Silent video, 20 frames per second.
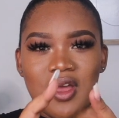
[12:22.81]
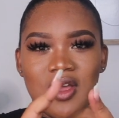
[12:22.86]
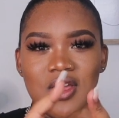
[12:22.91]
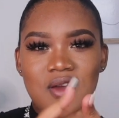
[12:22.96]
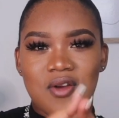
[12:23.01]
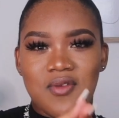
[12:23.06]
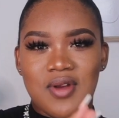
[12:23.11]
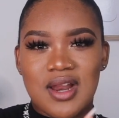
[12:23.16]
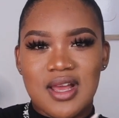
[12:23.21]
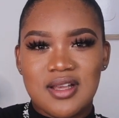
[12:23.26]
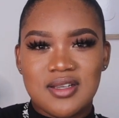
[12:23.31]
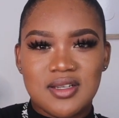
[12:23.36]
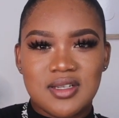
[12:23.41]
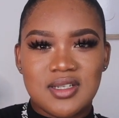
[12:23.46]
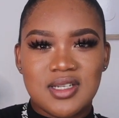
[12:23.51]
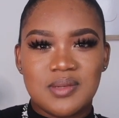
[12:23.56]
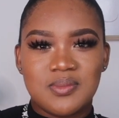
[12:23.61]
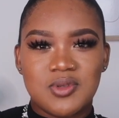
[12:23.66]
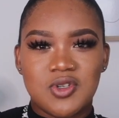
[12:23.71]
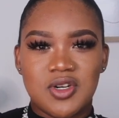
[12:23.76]
Your
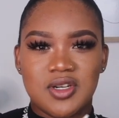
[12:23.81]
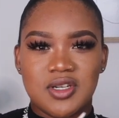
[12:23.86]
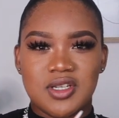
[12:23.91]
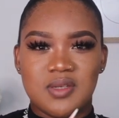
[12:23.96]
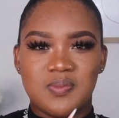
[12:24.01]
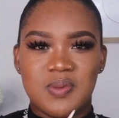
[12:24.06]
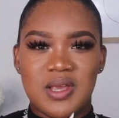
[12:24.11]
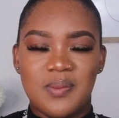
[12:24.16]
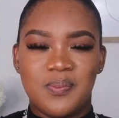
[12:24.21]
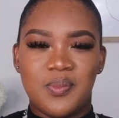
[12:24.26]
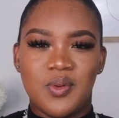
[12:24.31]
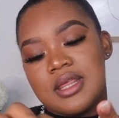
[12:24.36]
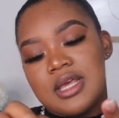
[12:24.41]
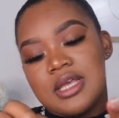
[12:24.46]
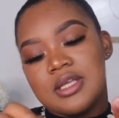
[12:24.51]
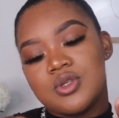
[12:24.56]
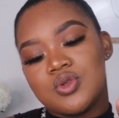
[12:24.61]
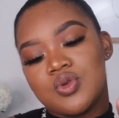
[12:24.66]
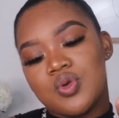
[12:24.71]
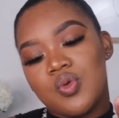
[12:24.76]
relationship triggers people.
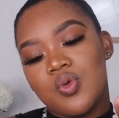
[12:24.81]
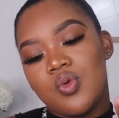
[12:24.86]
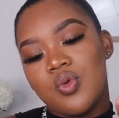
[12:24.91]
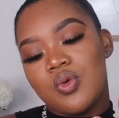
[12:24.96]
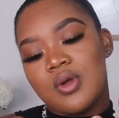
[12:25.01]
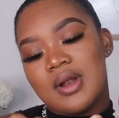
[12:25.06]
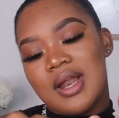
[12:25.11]
These two,